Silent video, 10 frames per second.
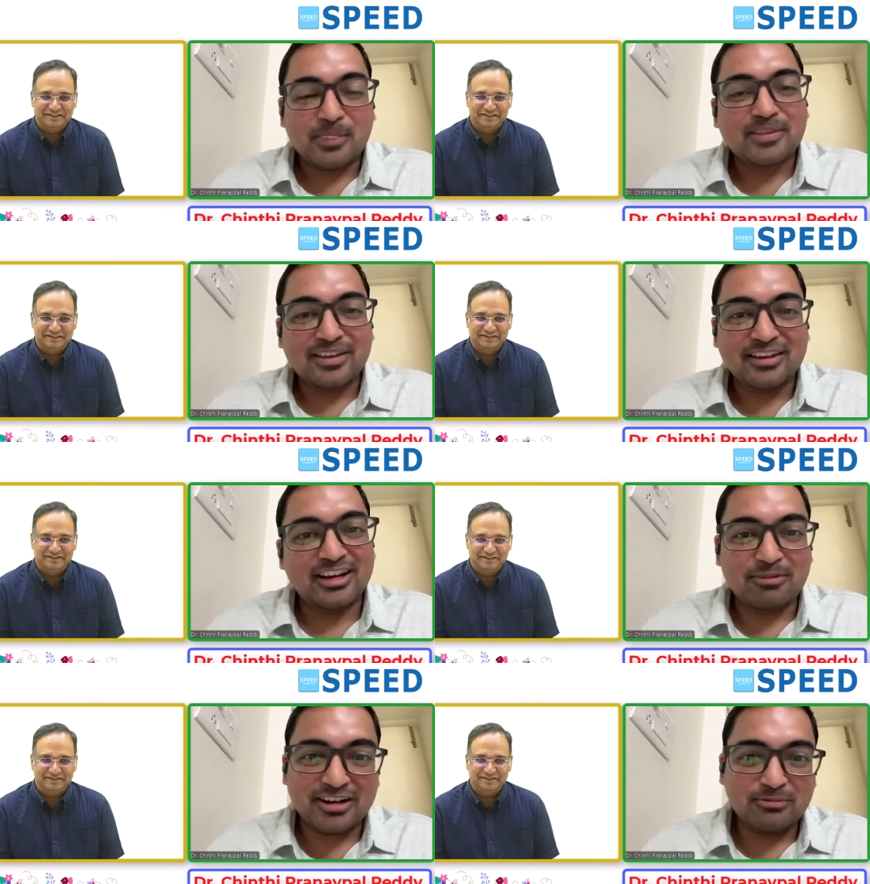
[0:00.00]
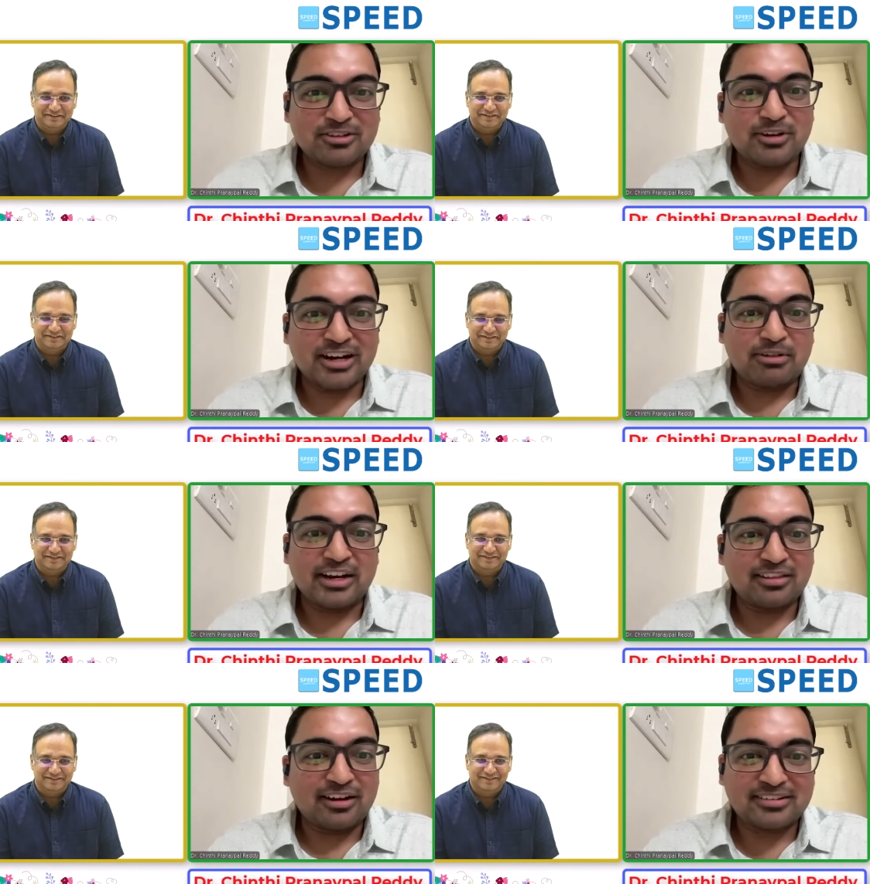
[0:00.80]
Speaker 1: He recommended me Speed App. He is
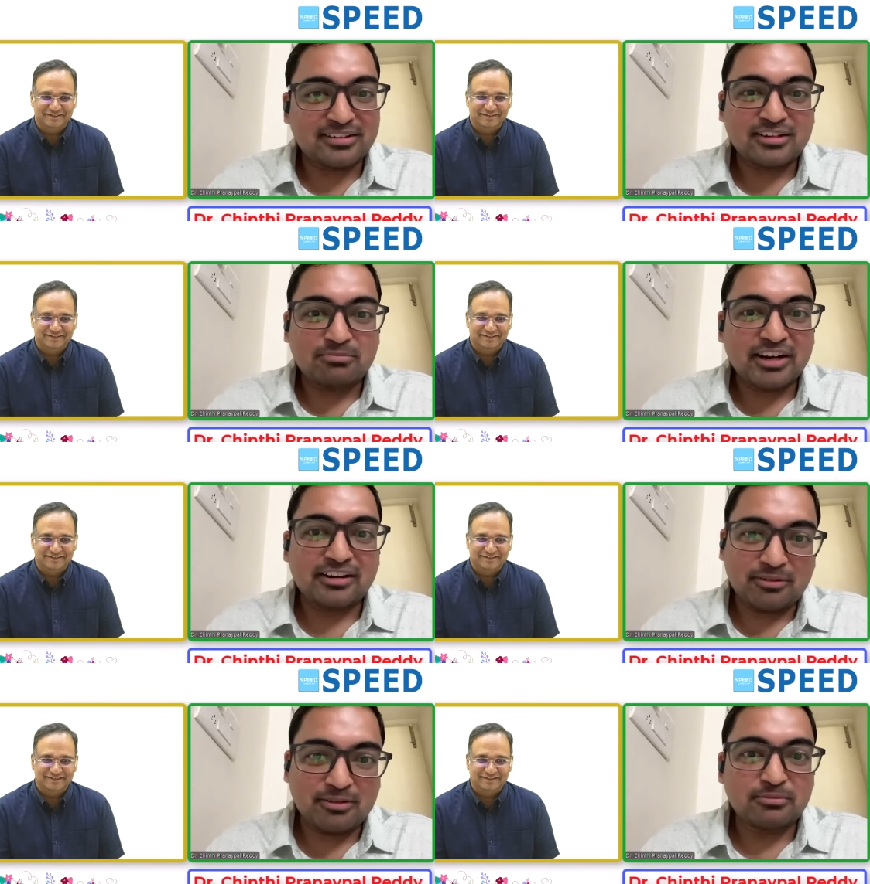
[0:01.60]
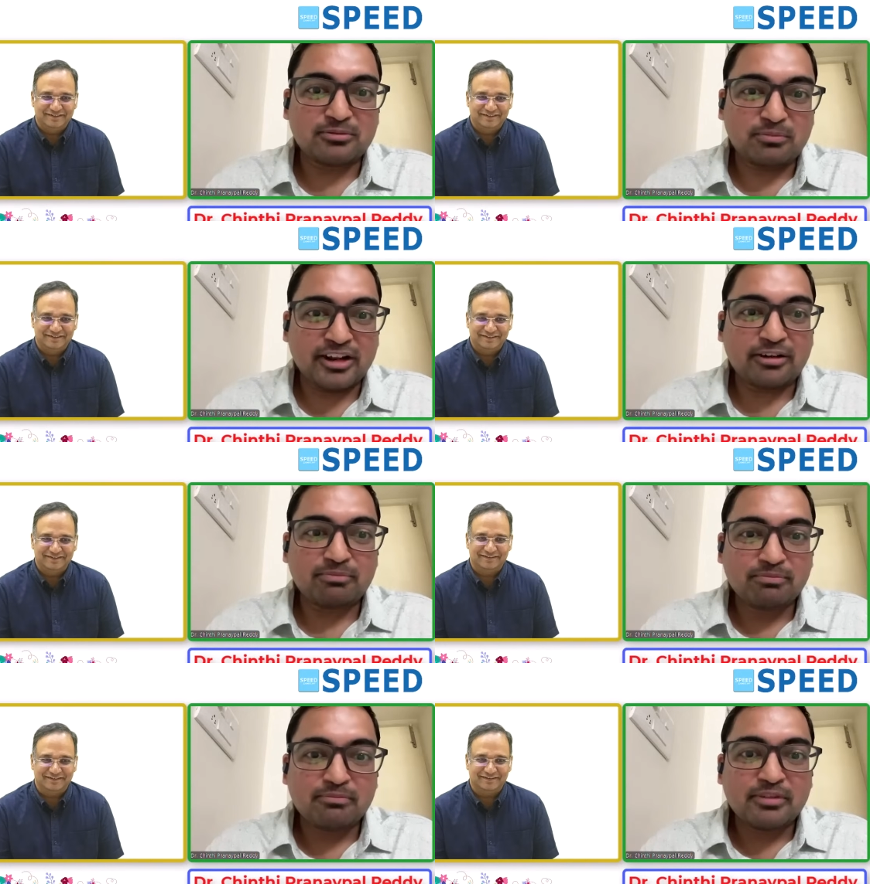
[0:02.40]
not a surgeon, but he recommended me Speed App.
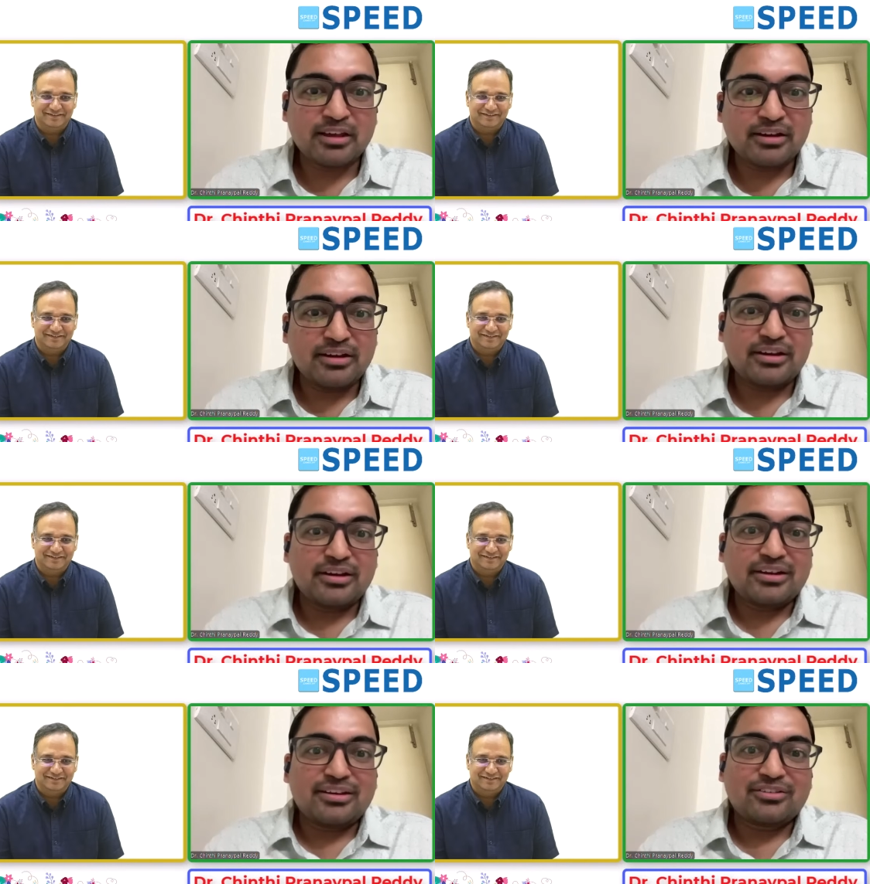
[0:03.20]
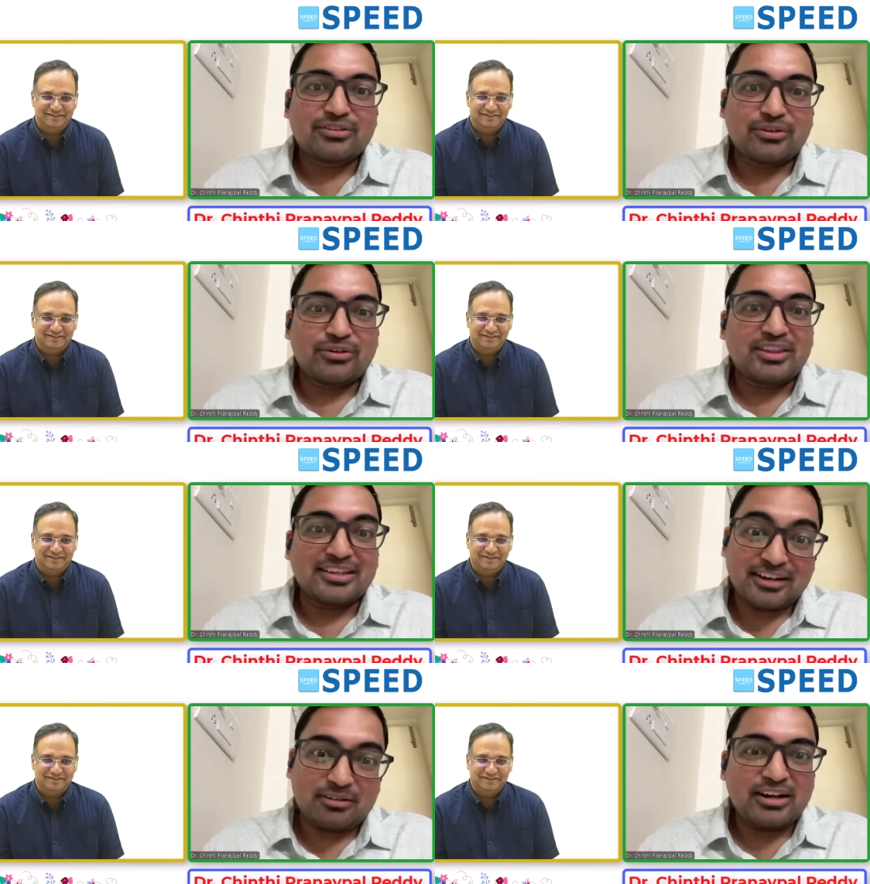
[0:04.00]
Speaker 2: Uh-huh.
Speaker 1: So with his
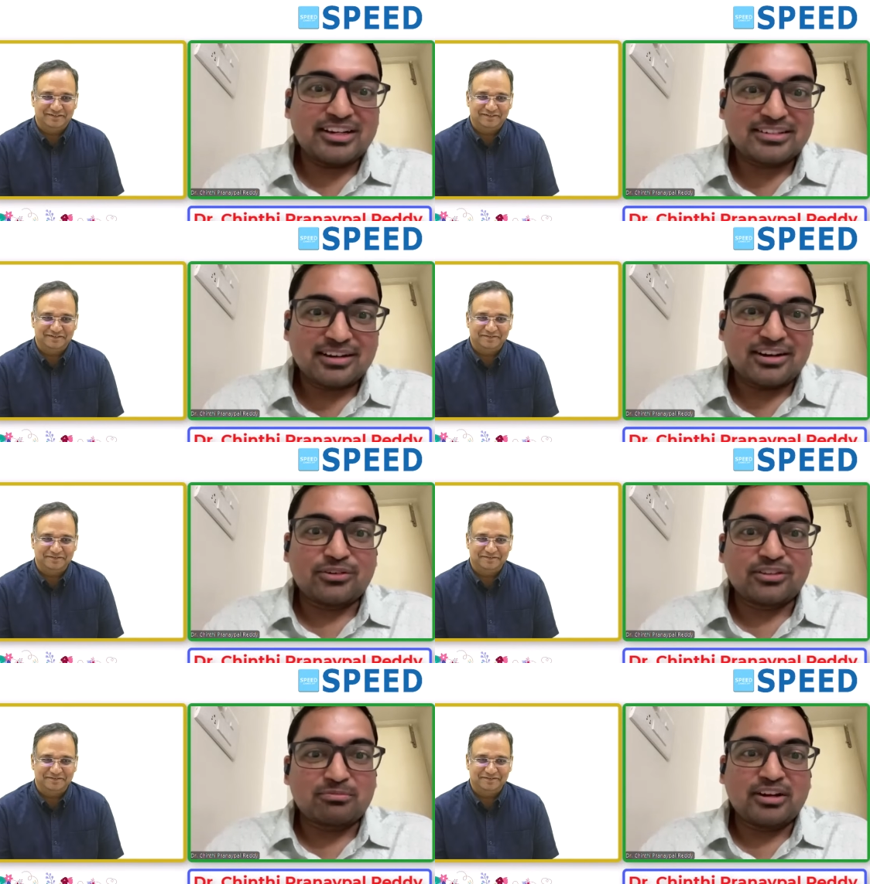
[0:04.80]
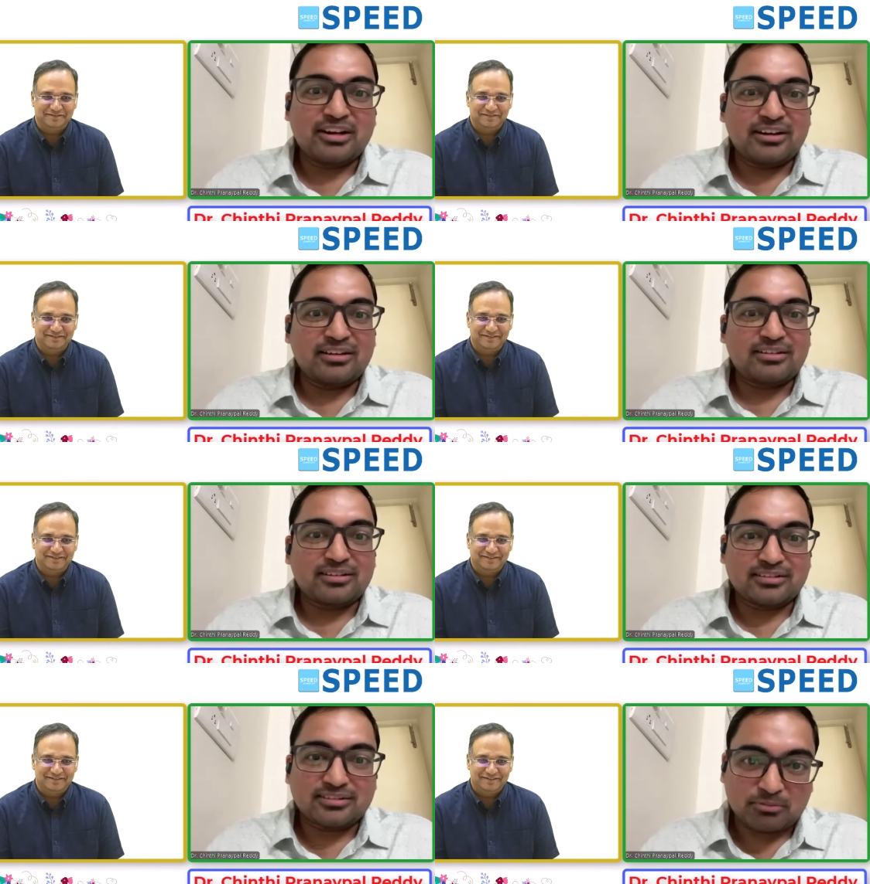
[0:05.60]
recommendation, I took the Speed uh,
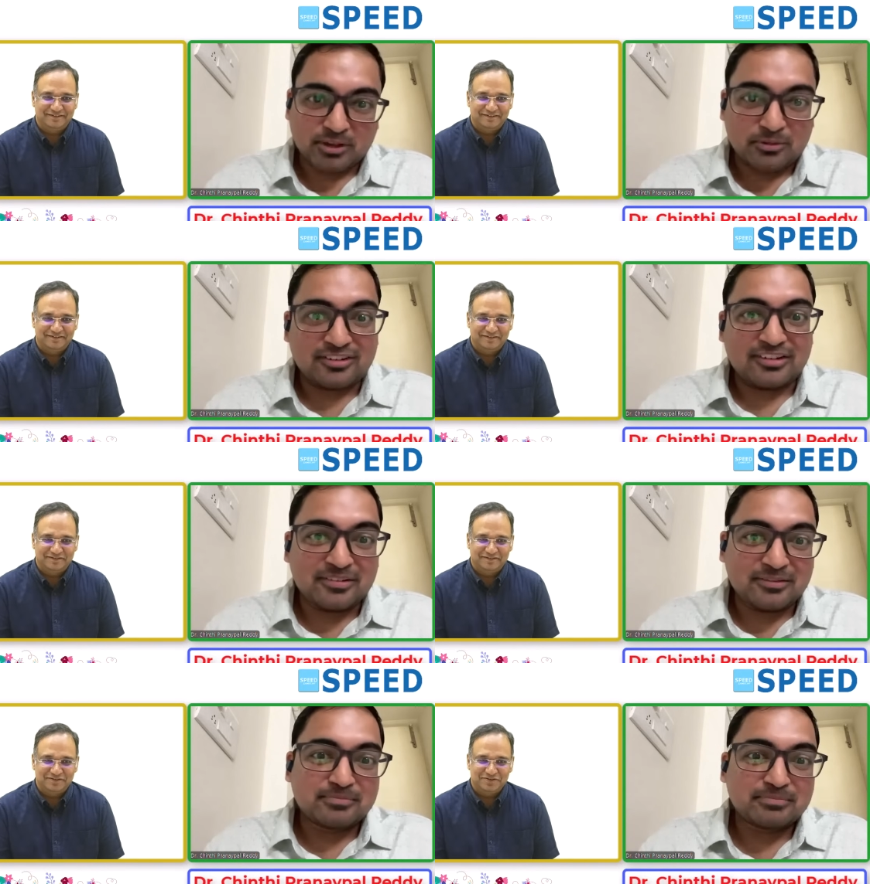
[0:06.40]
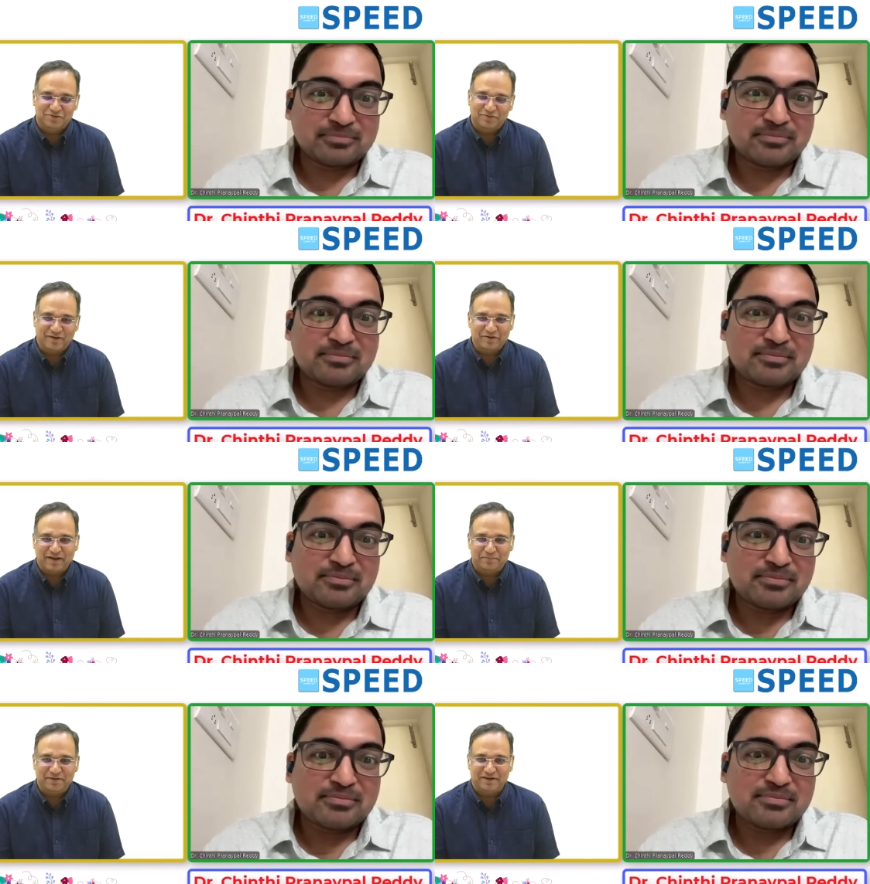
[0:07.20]
subscription, sir.
Speaker 2: So were
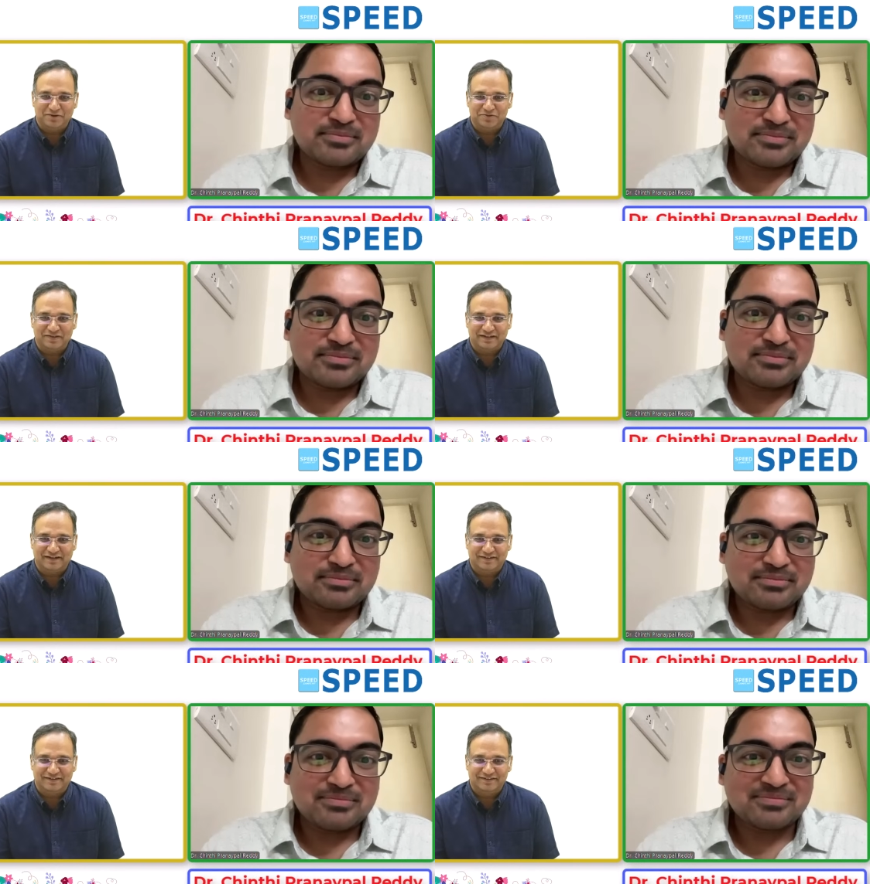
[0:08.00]
you happy in using that?